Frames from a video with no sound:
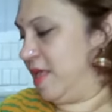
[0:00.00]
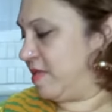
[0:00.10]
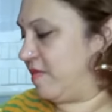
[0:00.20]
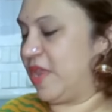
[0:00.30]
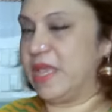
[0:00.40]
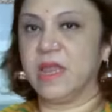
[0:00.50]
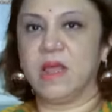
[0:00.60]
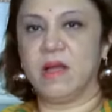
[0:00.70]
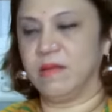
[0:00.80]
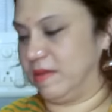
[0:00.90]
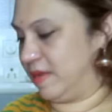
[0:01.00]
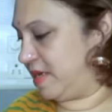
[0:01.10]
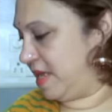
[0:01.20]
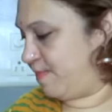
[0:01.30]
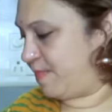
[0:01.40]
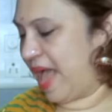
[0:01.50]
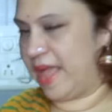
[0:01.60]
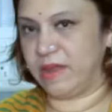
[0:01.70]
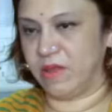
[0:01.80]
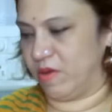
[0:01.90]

So I've taken a deep pan